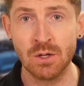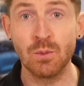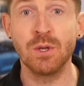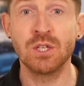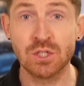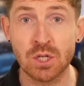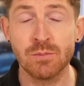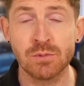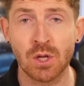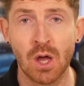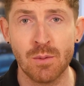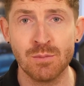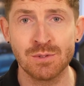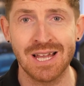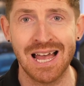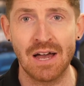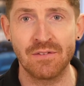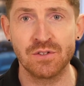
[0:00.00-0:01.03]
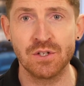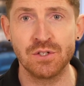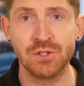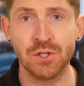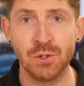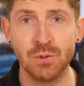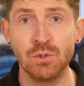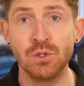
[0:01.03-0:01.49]
we sometimes have to
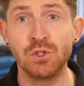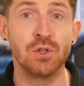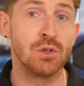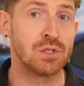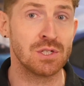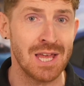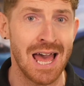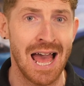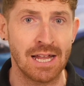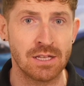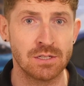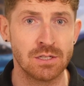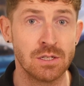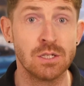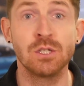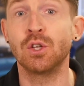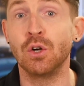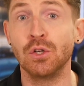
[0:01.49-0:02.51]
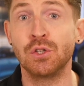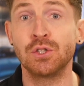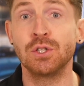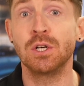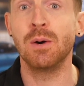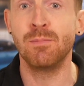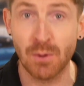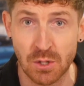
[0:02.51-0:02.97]
do just that,
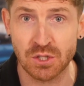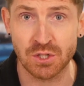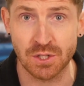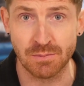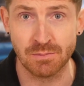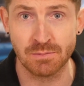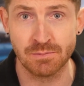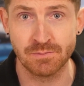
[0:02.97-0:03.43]
touch a button.